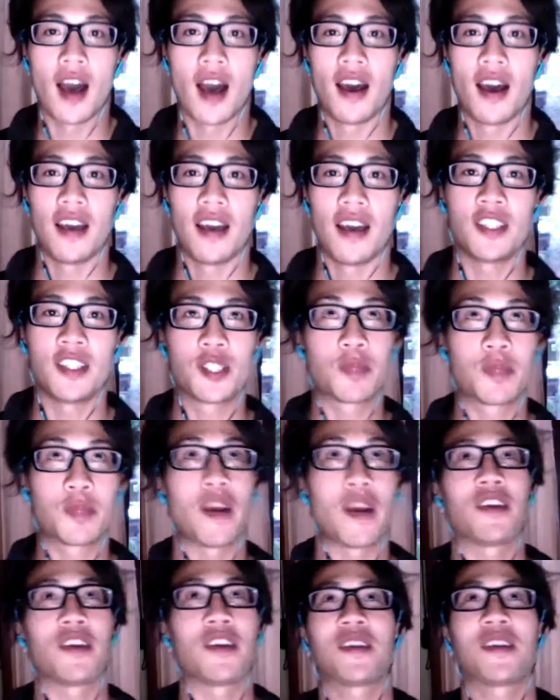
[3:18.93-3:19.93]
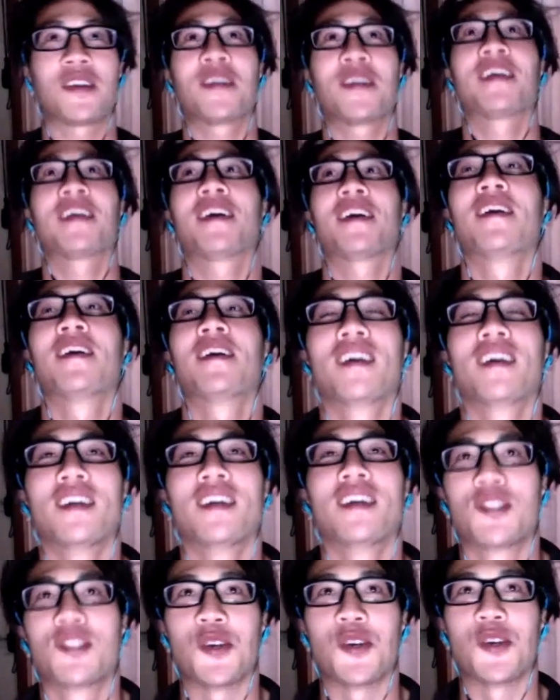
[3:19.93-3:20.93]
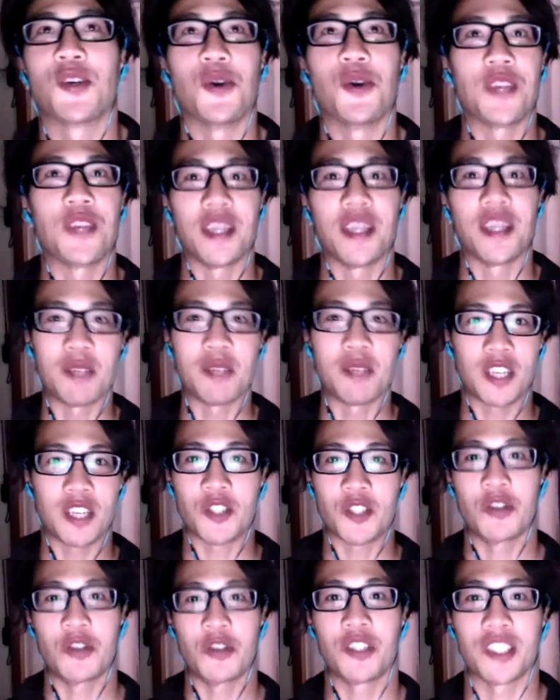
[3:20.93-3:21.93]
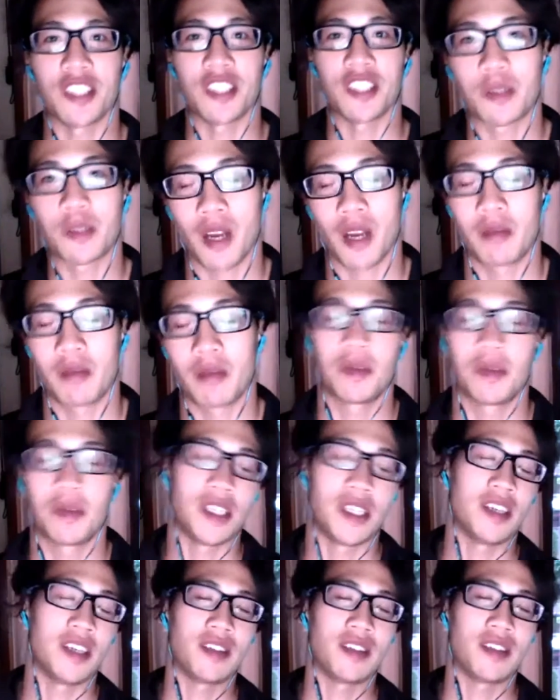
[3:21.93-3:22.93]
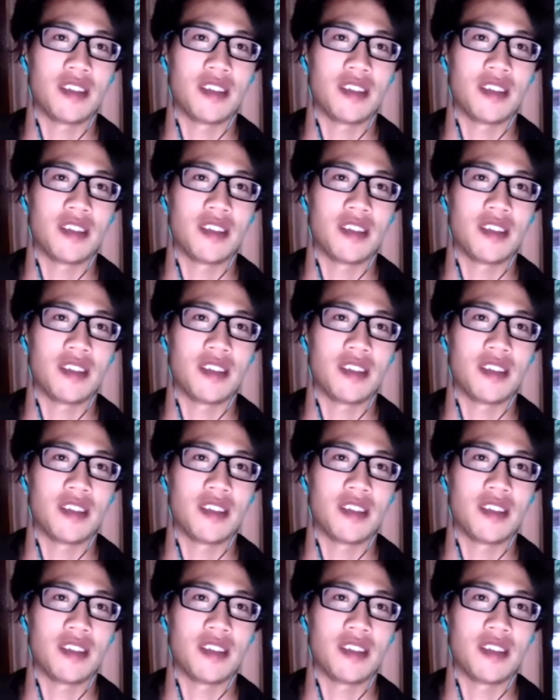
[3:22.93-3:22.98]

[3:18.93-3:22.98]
Inspire. So the image I've chosen is probably